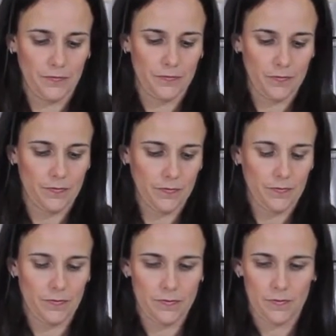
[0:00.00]

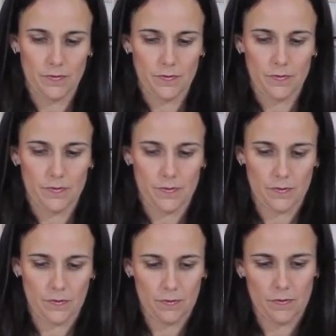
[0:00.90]

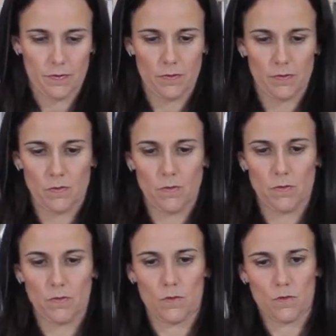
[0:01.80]

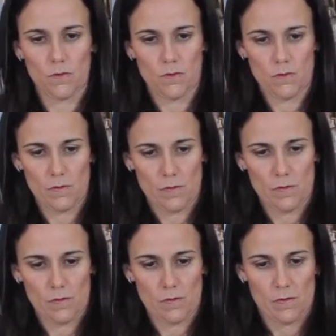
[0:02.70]

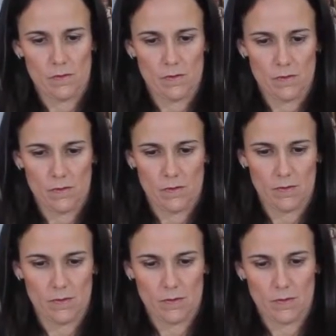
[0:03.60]

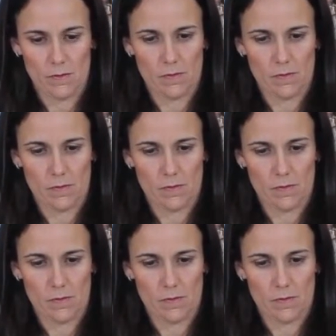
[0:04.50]
(silence)